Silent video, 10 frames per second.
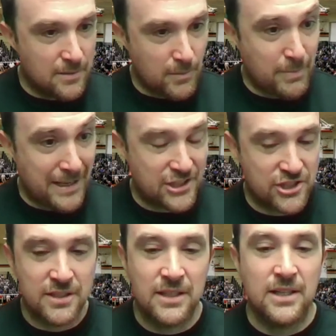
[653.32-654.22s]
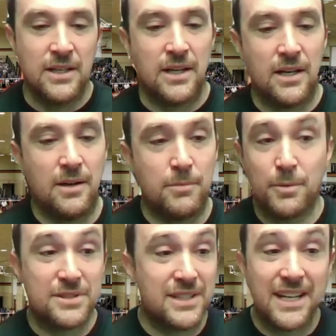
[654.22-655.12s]
my passion. Uh, but it
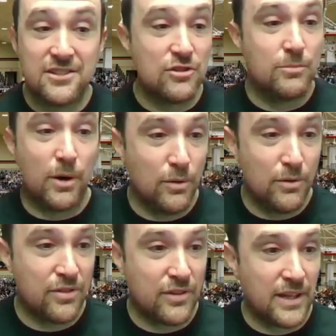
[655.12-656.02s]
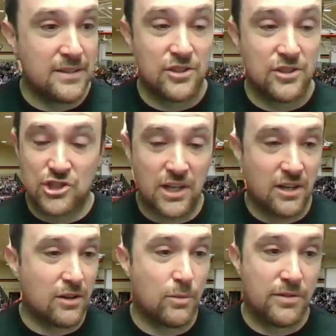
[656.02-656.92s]
was nice to do both and to
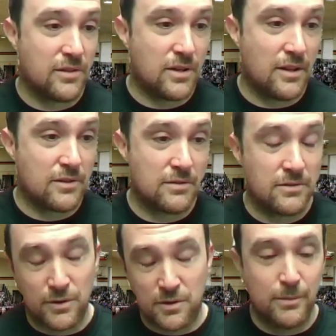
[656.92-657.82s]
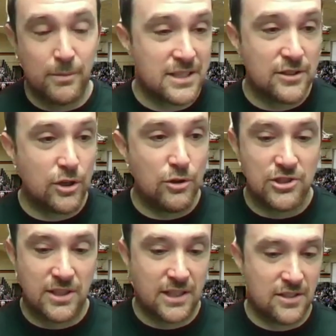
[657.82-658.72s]
share with the other with the women's head coach
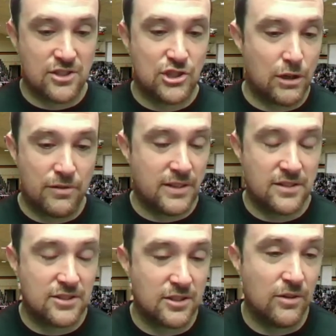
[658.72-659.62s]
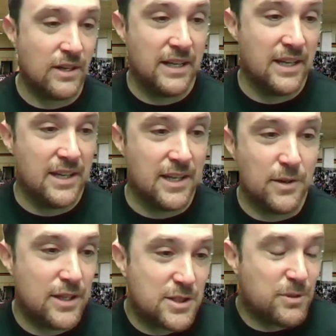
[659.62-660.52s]
and kind of share things. So
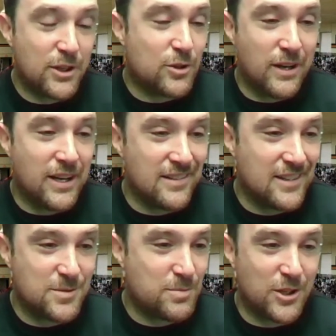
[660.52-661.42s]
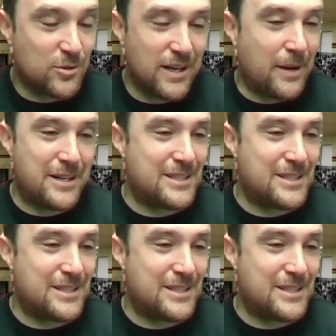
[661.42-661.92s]
it, has been a great it's been a great. I mean,